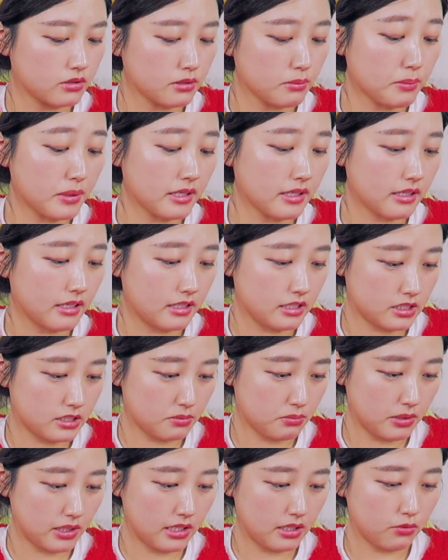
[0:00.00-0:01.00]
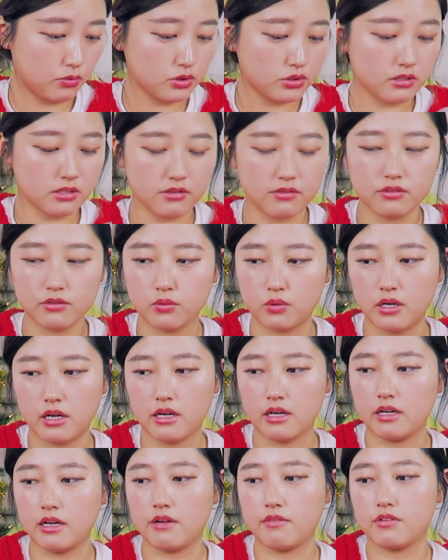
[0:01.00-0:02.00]
somebody asked me, would
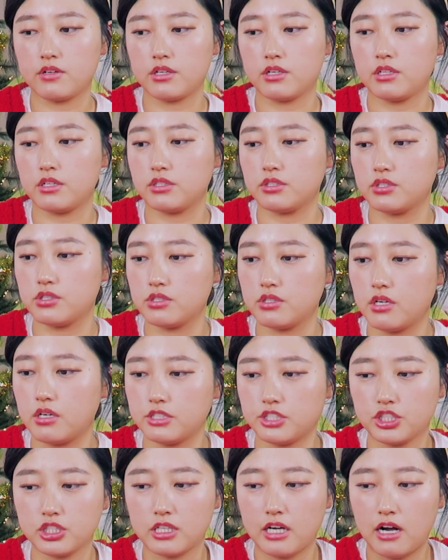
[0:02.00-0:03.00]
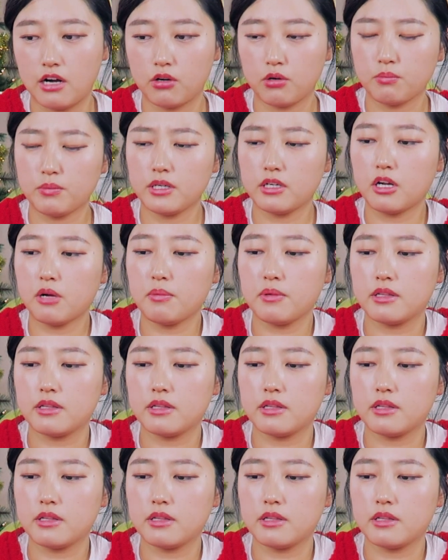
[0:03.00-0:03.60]
I ever do a Chicago meetup?